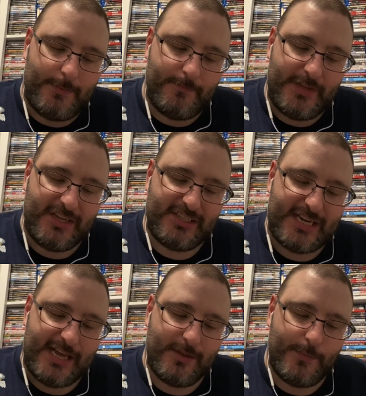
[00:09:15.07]
the
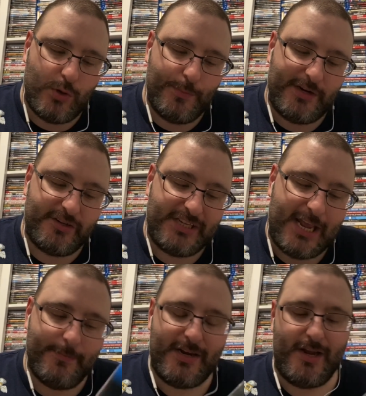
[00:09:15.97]
Asylum Home
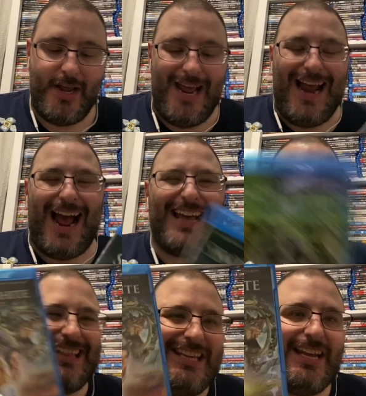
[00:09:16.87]
Entertainment. I
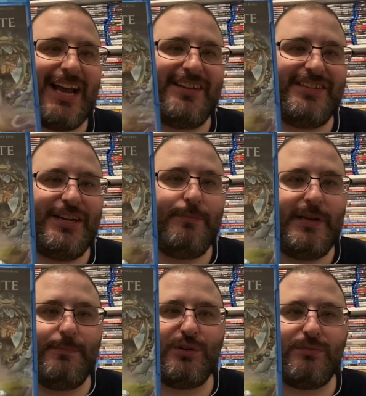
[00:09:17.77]
think I seen
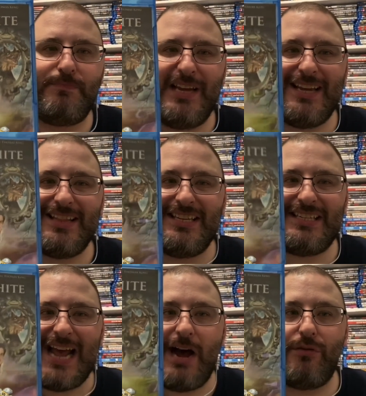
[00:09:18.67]
people pick this
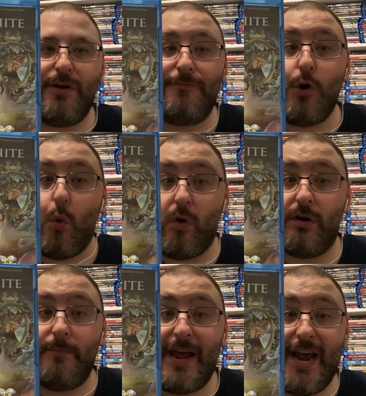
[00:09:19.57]
out of the
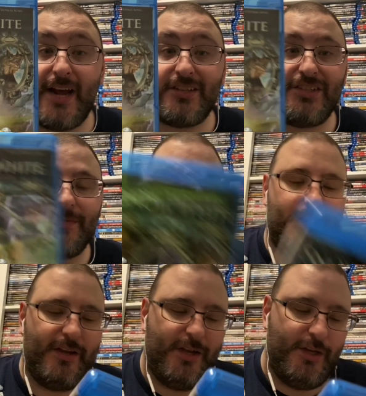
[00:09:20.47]
horror packs.
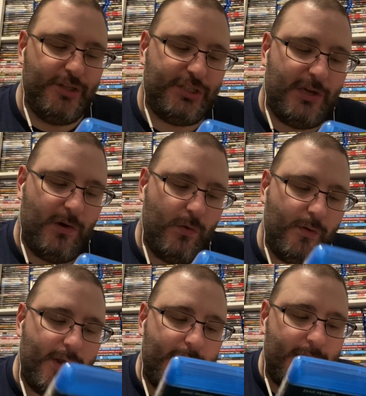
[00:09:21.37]
So
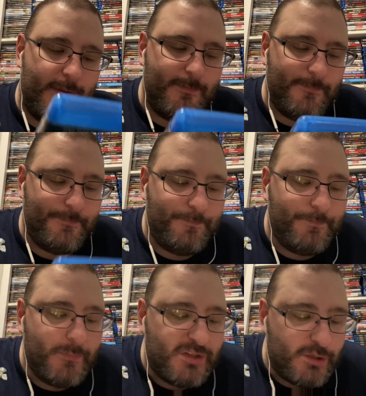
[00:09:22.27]

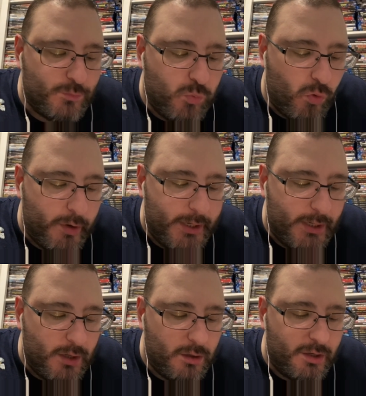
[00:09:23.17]
it says
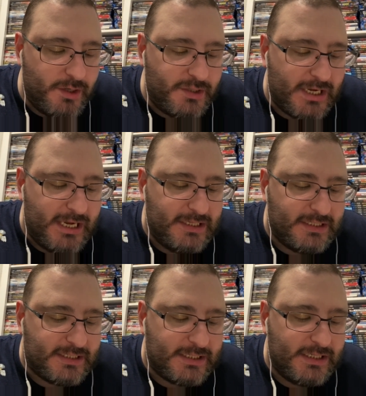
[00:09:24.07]
warning contains
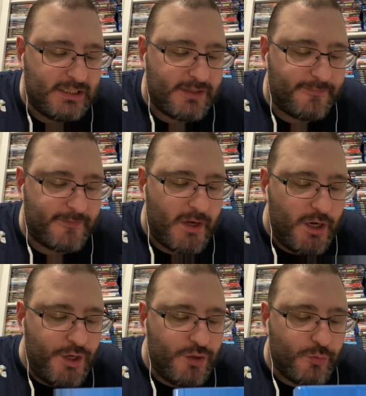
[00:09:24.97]
scenes of
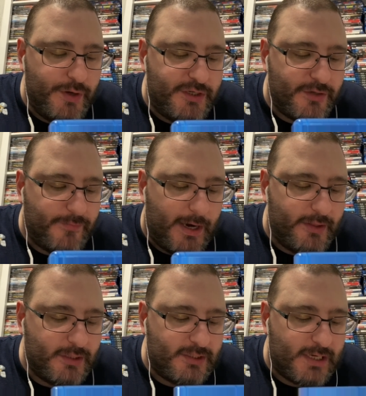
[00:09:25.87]
creature
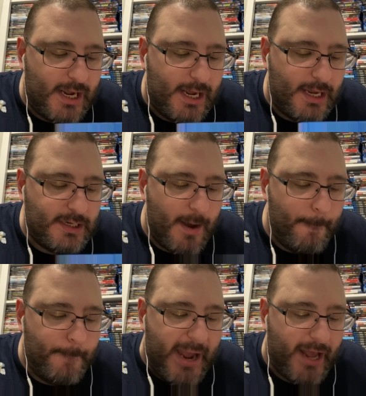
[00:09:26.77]
violence and
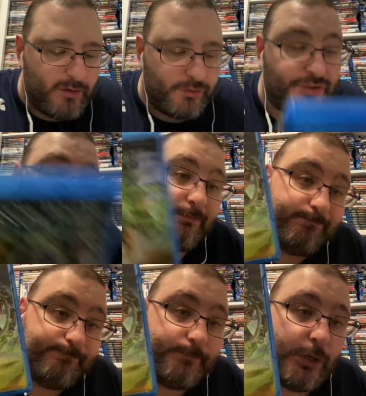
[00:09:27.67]
battles.
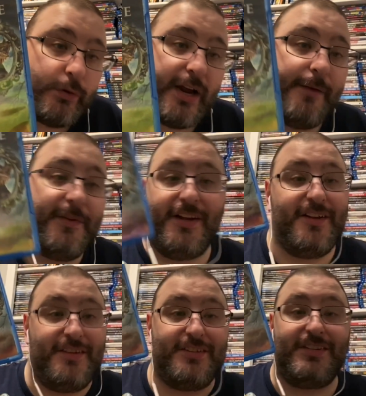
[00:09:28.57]
Okay,
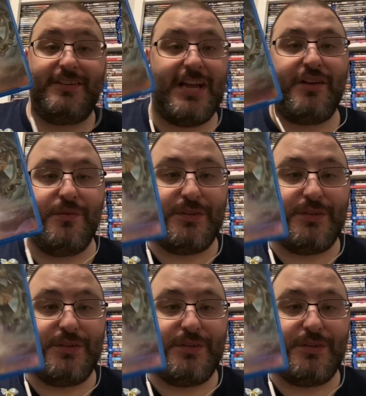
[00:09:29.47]
it doesn't tell you it's a